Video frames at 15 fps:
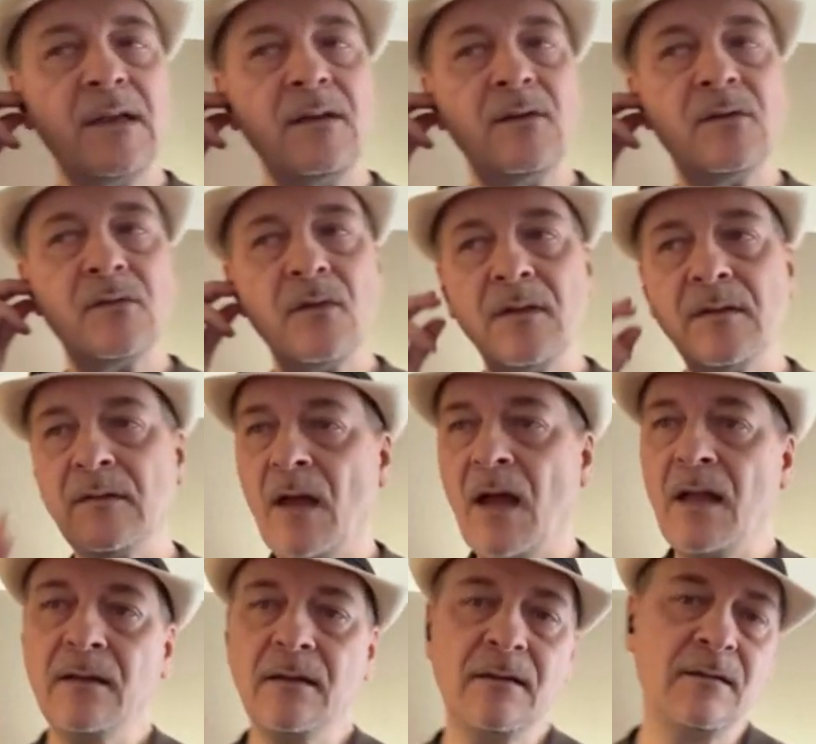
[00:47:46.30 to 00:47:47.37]
industry is
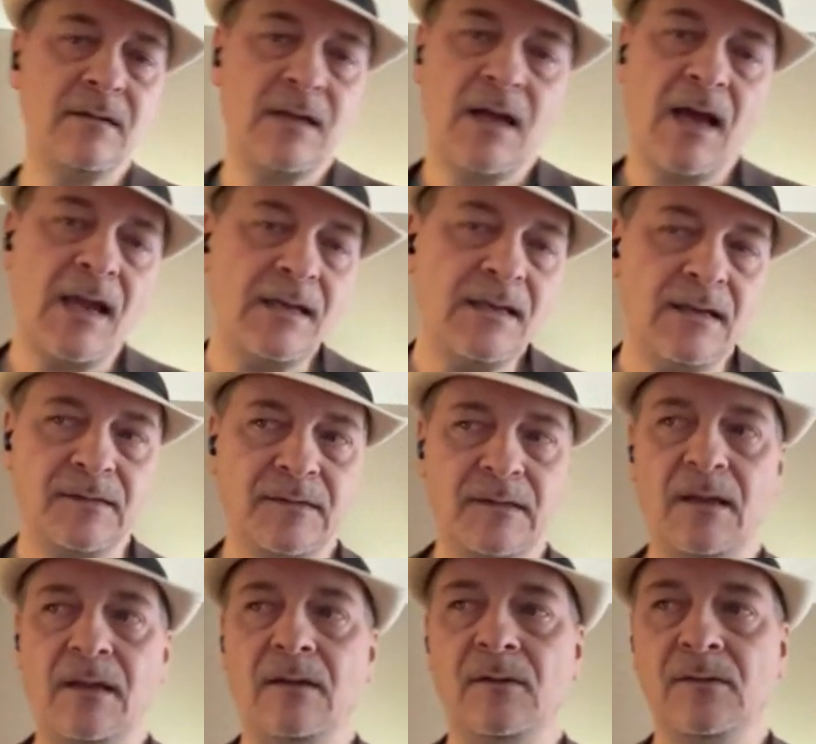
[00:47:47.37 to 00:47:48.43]
not kind these
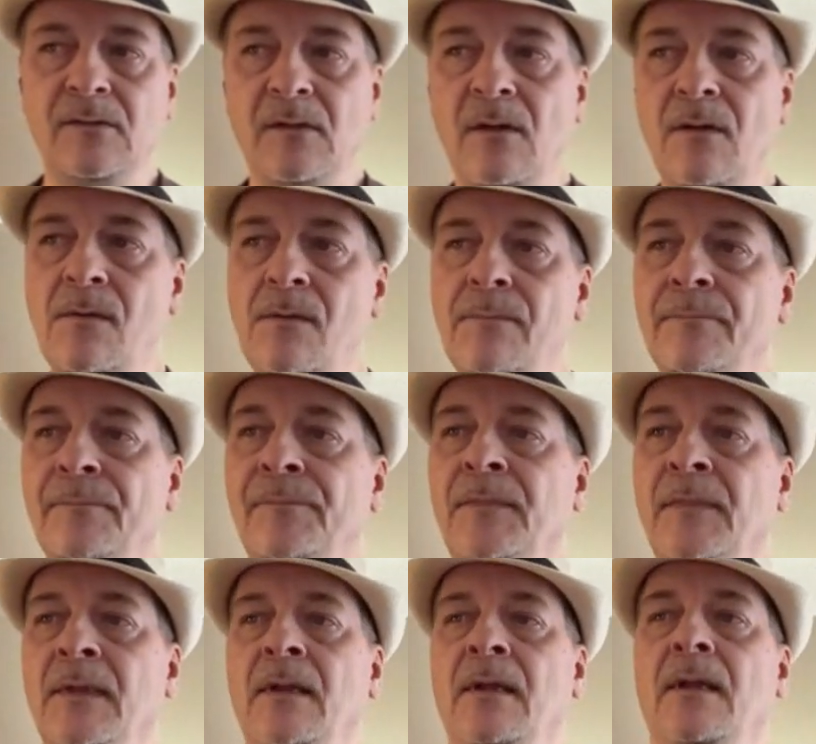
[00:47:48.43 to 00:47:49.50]
days. So,
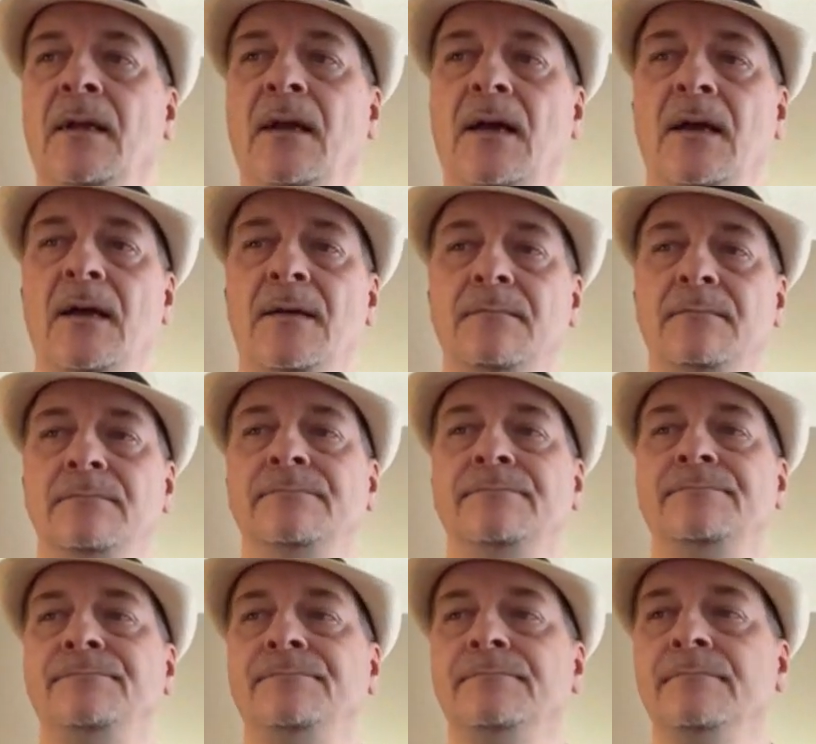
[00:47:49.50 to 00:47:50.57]
um,
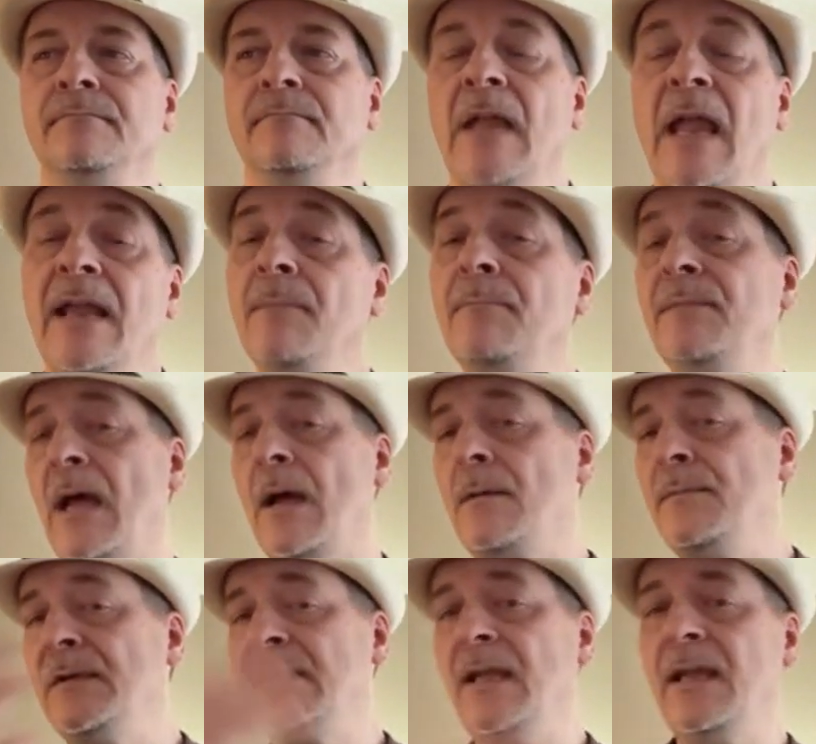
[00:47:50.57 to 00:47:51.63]
and I'll
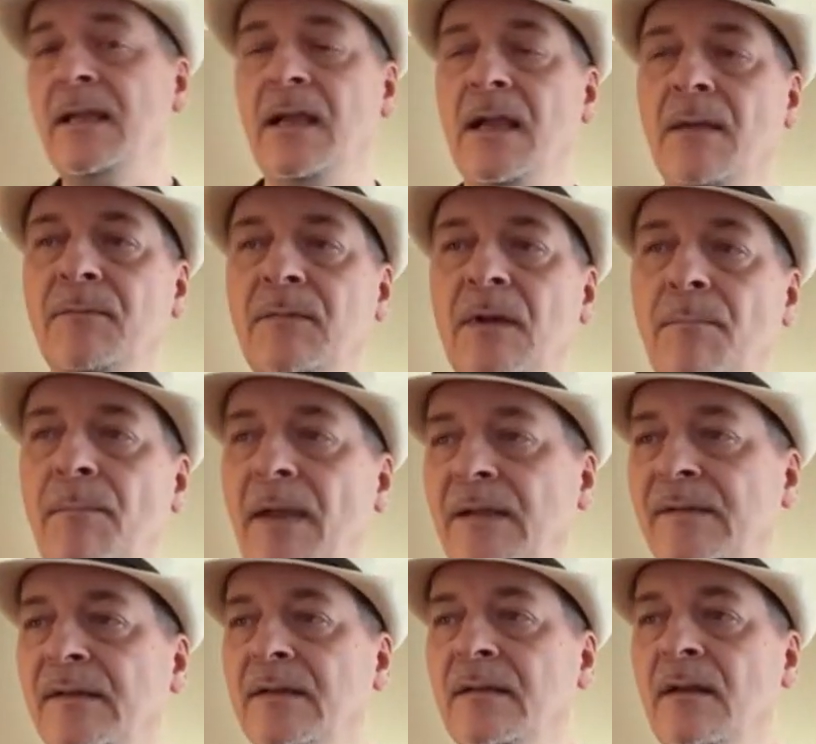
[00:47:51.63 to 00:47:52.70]
be taking up the
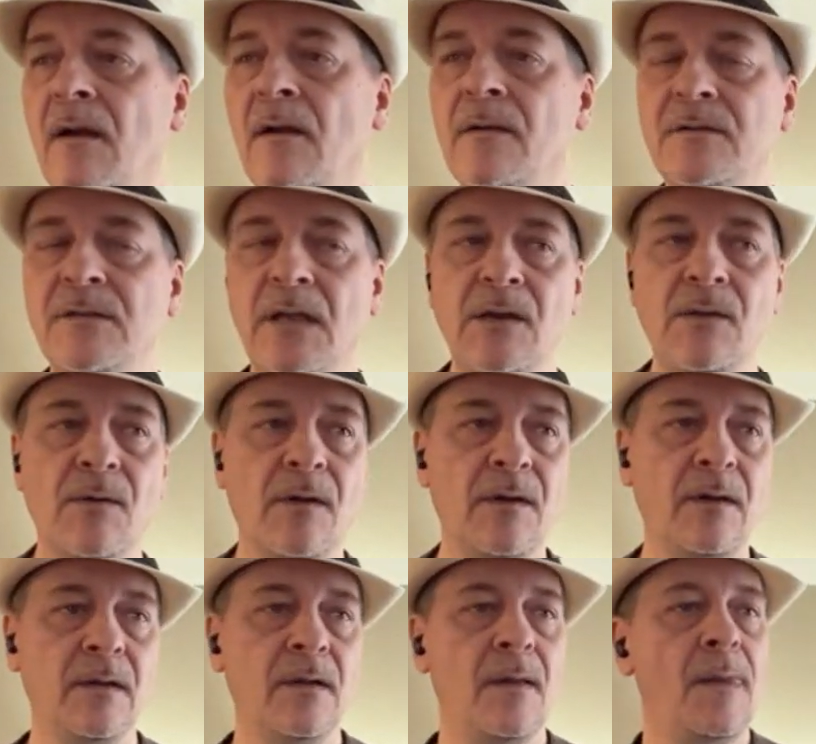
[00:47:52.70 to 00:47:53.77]
bass guitar in January
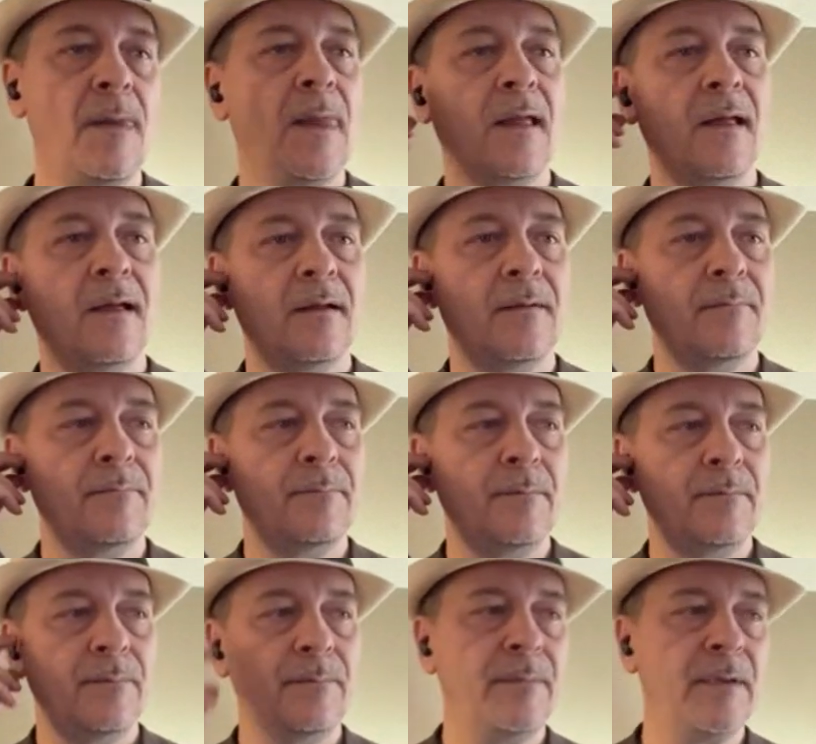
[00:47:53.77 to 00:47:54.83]

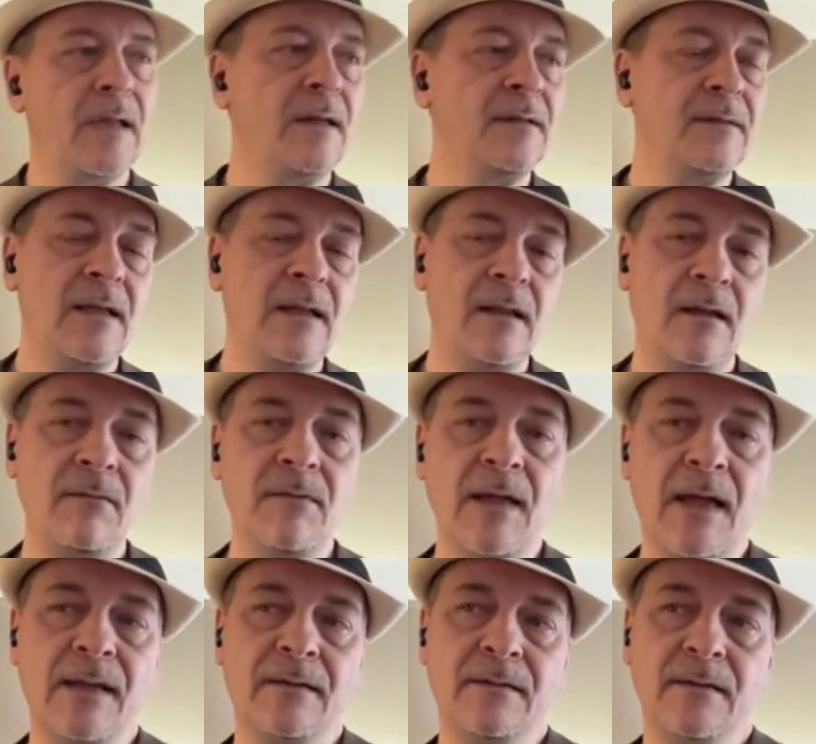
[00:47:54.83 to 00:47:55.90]
because I love
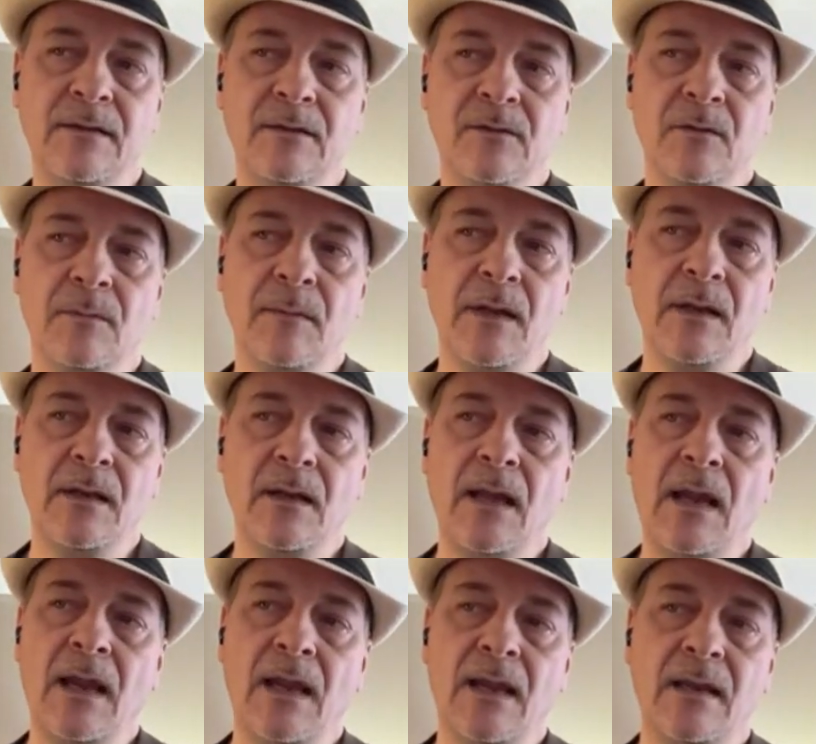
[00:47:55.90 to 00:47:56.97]
that instrument.
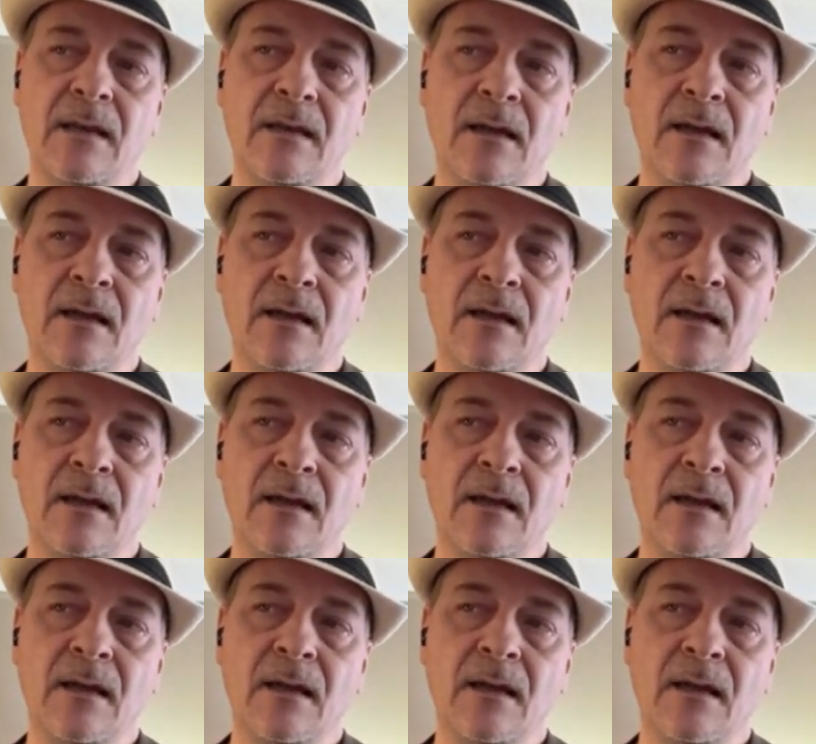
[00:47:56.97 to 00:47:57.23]
And